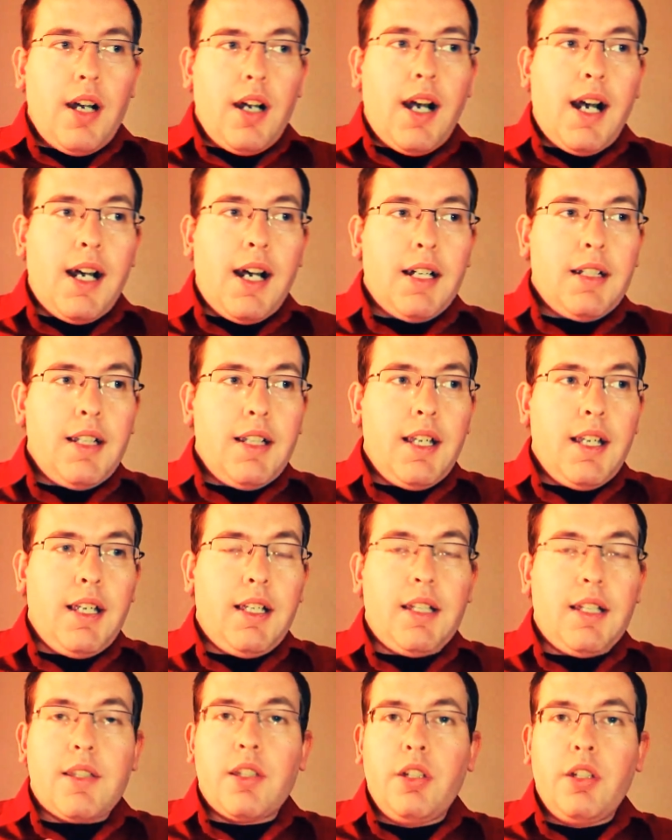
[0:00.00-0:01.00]
I
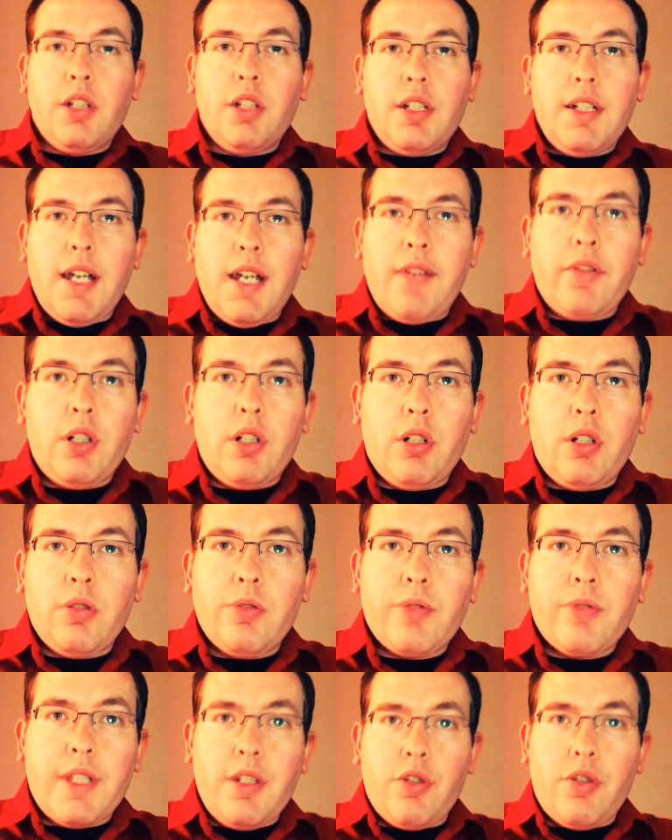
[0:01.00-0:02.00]
think it's good to have
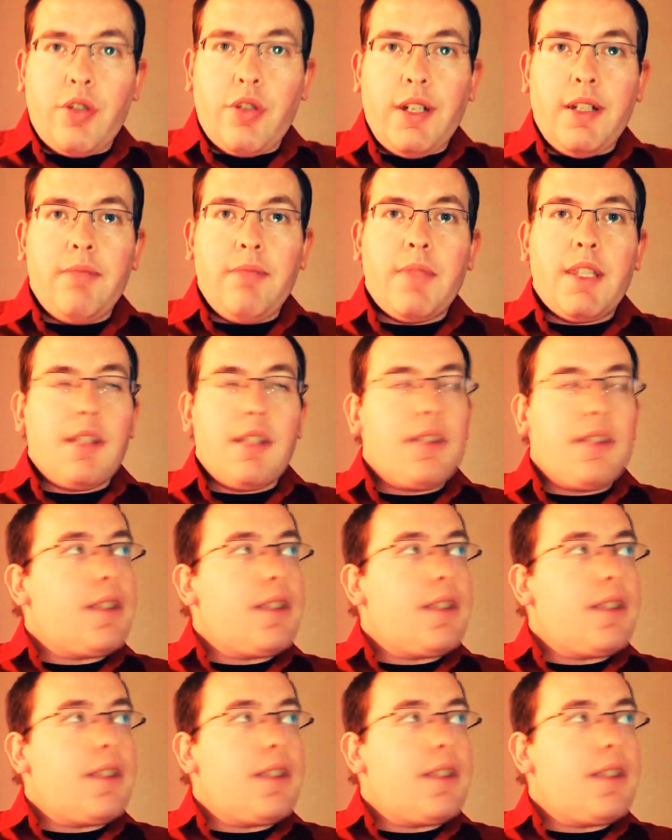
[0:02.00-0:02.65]
goals and dreams.